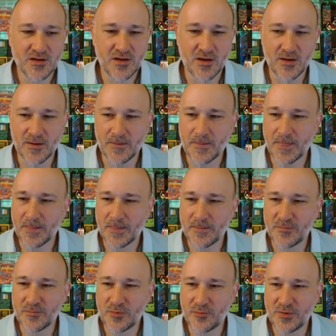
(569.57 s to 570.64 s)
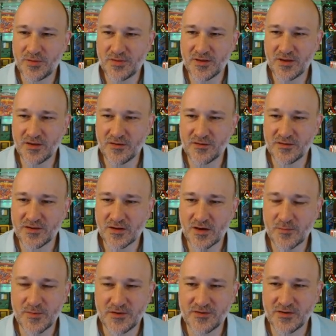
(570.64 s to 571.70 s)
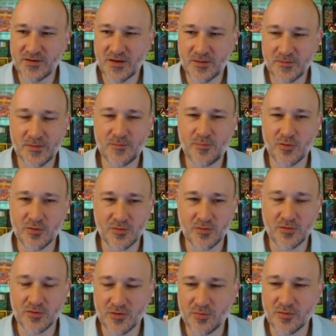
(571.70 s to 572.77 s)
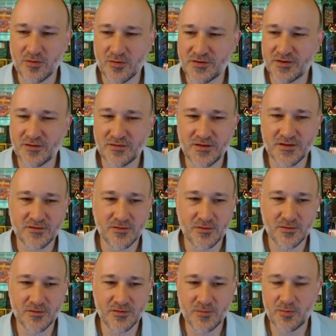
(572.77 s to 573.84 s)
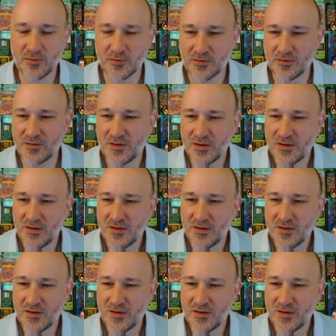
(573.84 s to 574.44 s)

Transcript: But one thing here is that I mentioned portal. So these crew are in the portal.